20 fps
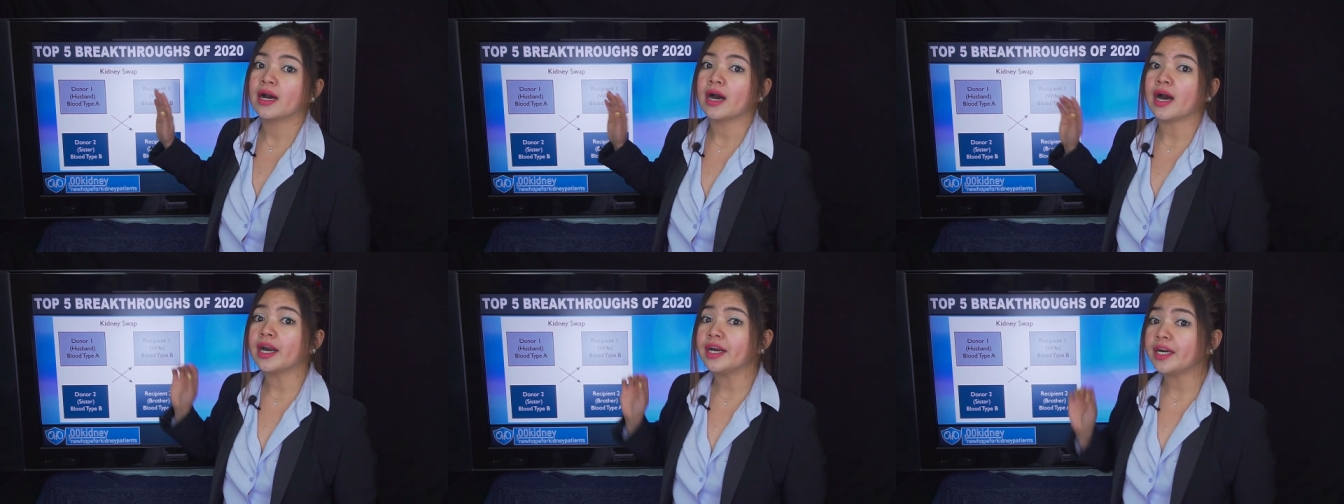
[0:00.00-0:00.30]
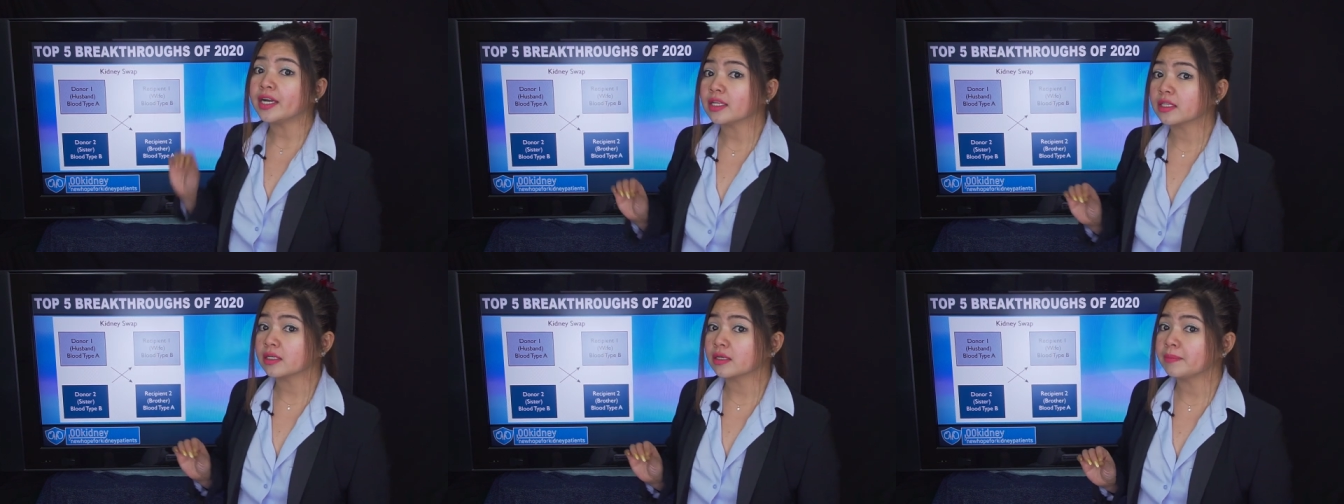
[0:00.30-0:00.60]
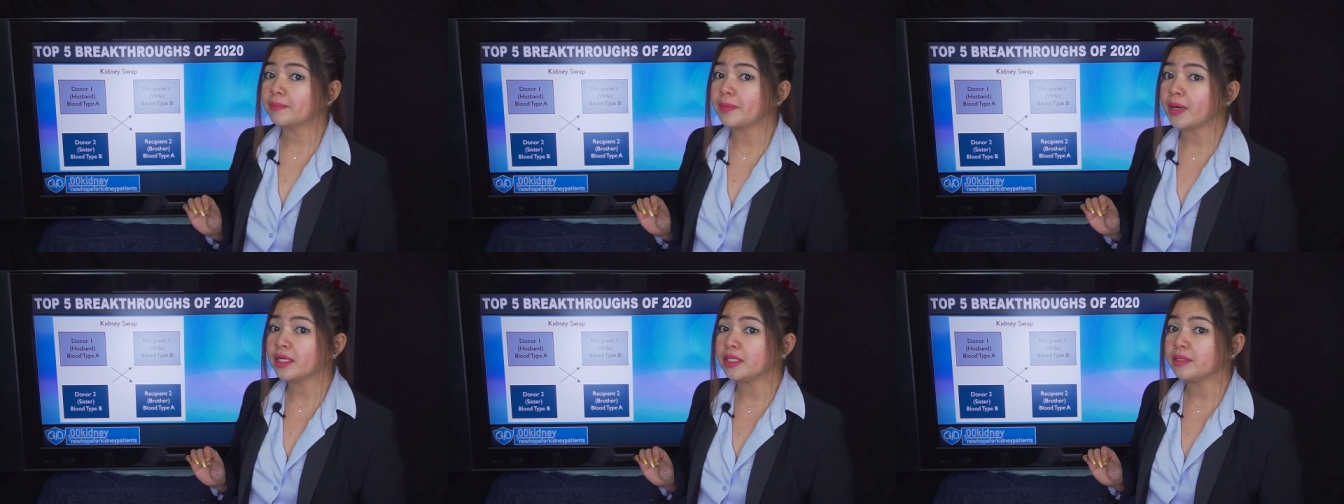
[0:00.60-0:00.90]
are not
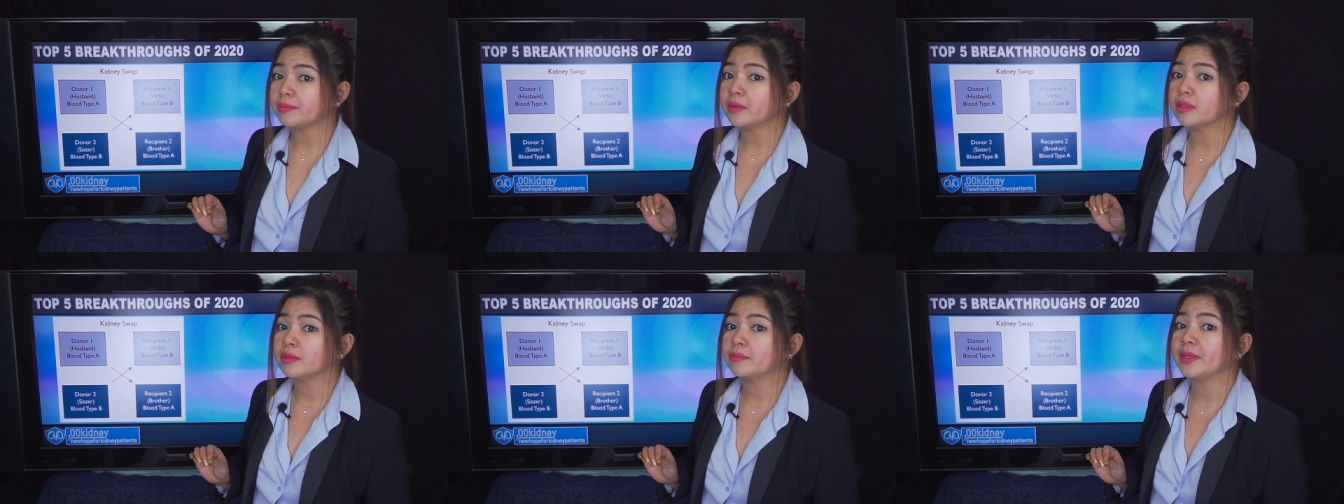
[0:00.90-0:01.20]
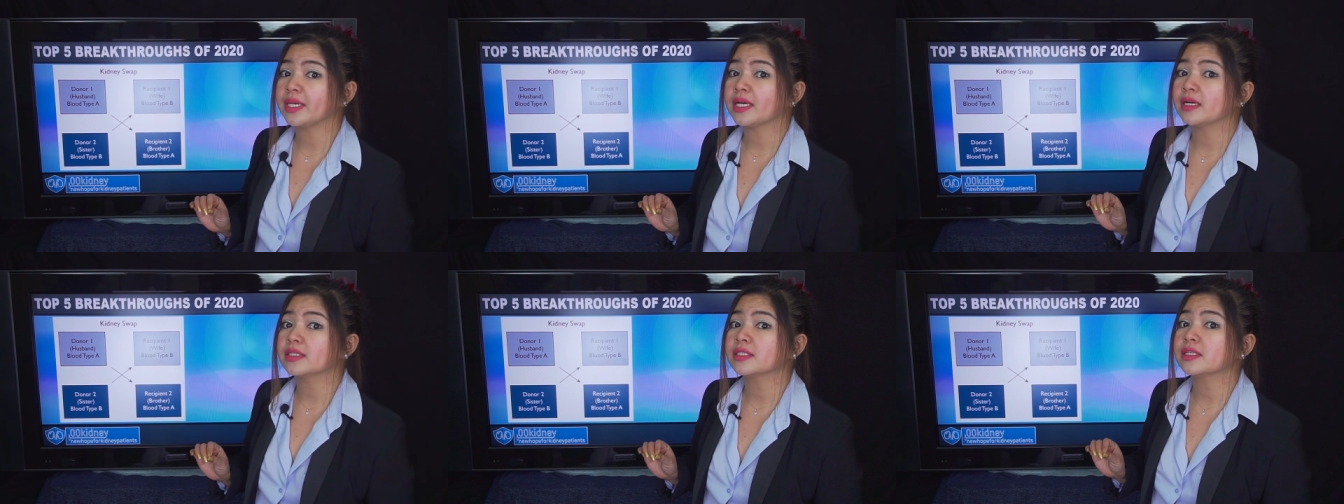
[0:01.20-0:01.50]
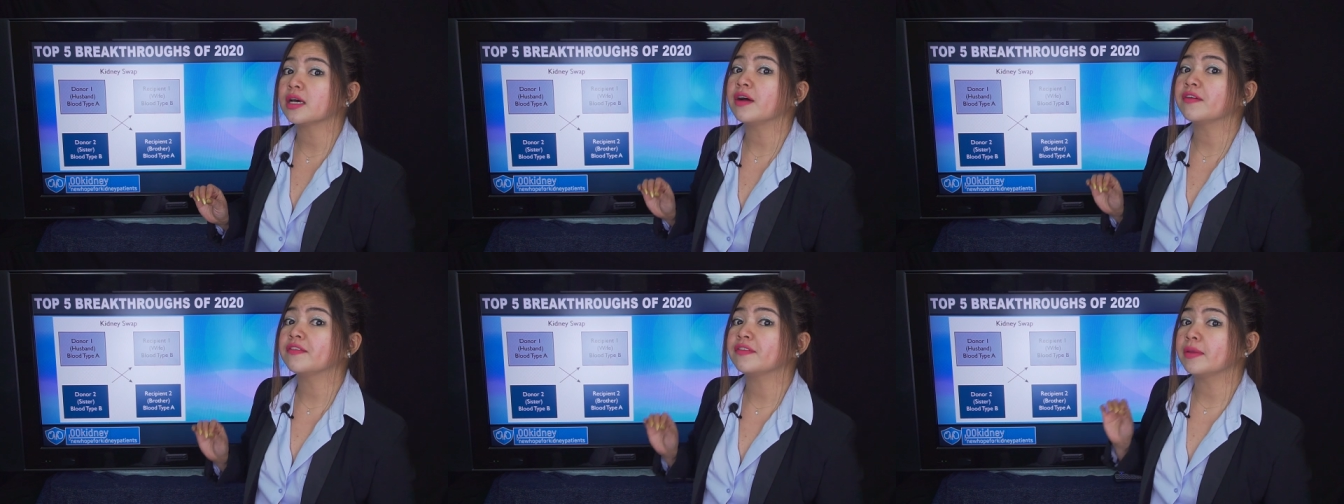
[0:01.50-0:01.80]
compatible
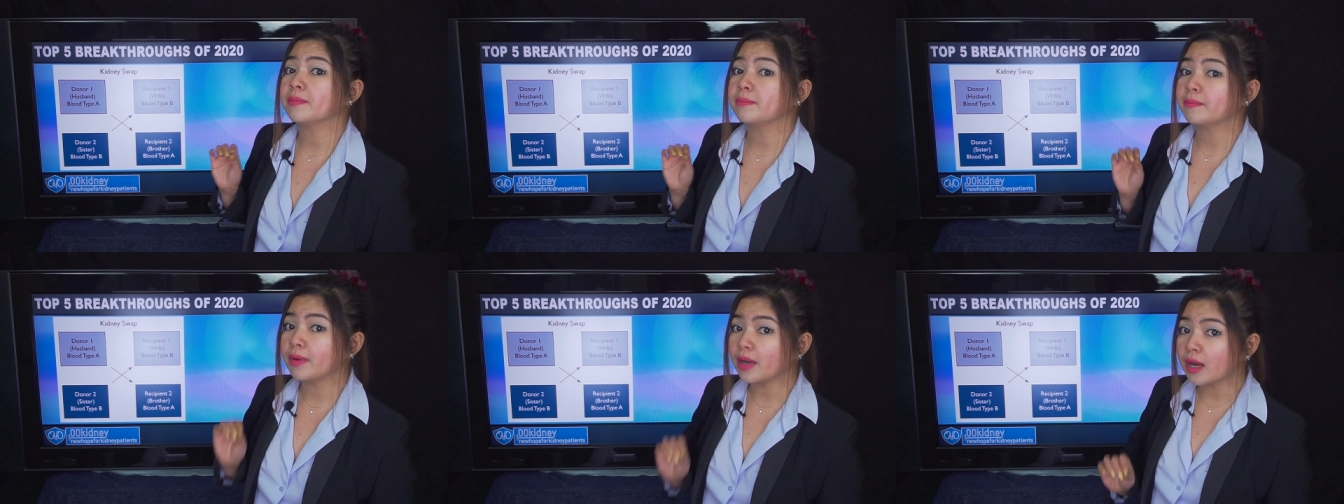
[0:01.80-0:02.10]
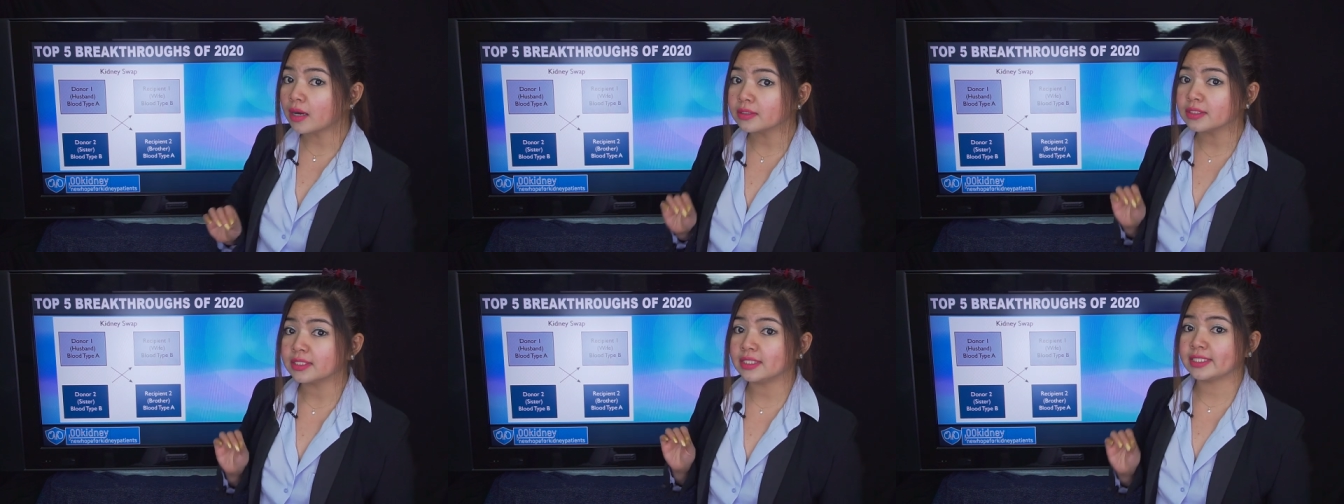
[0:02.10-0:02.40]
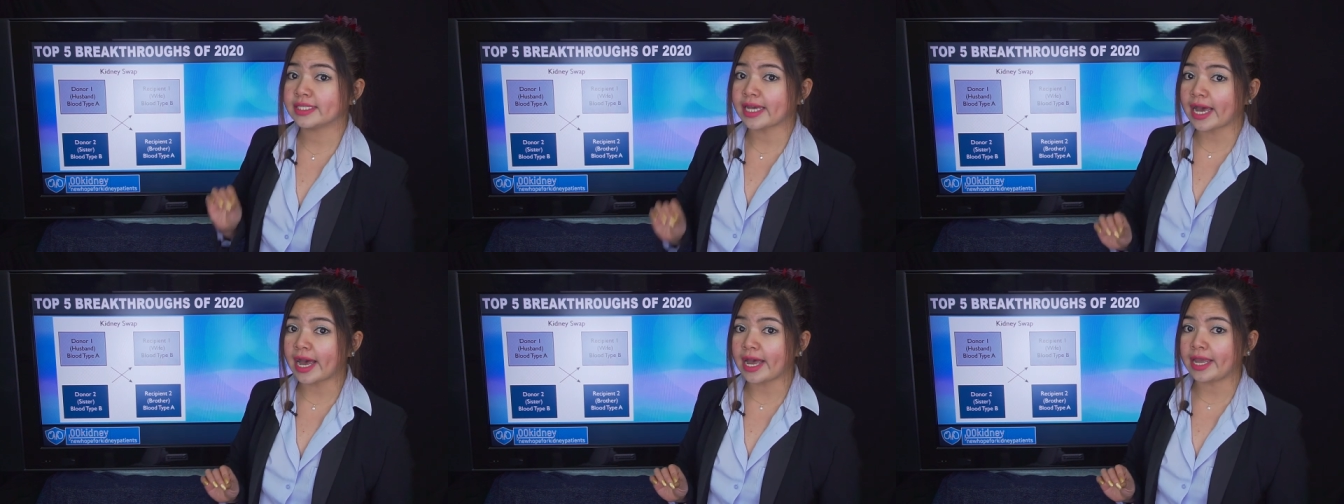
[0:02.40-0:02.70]
because of the
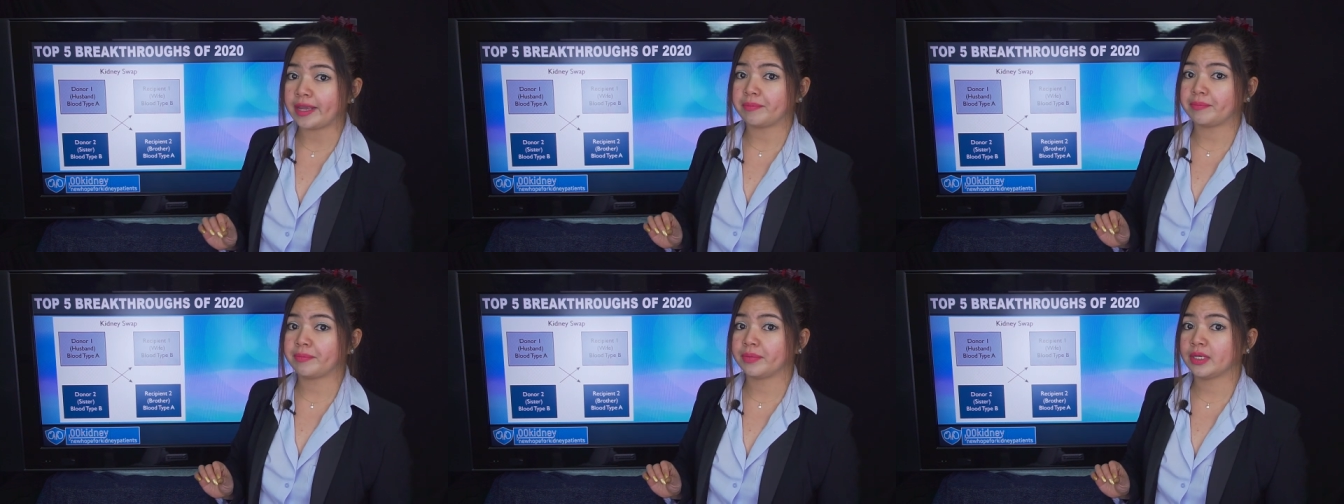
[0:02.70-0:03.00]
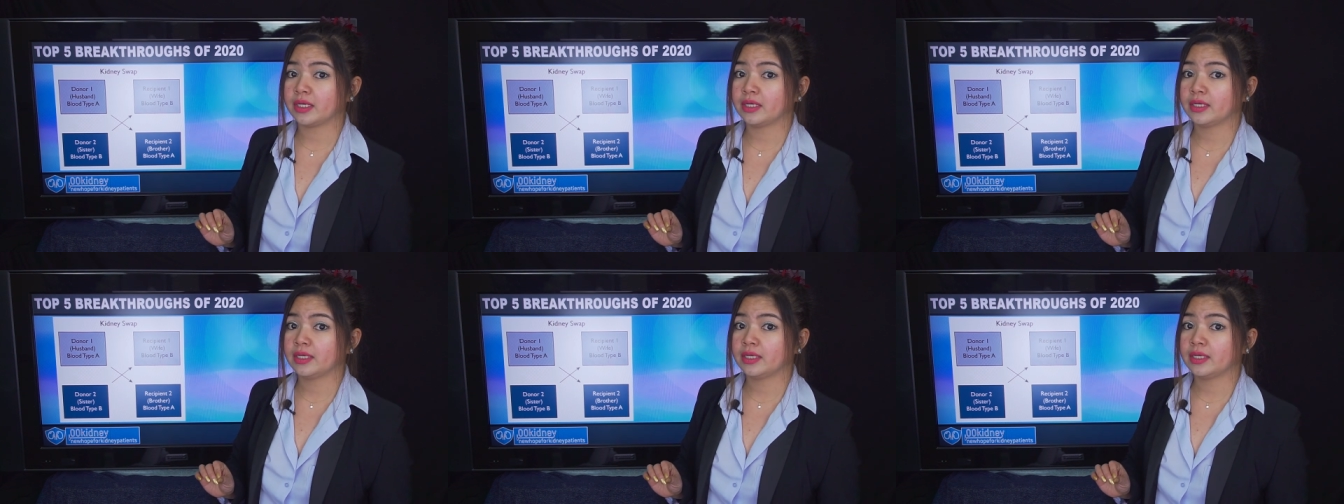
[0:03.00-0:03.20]
blood type.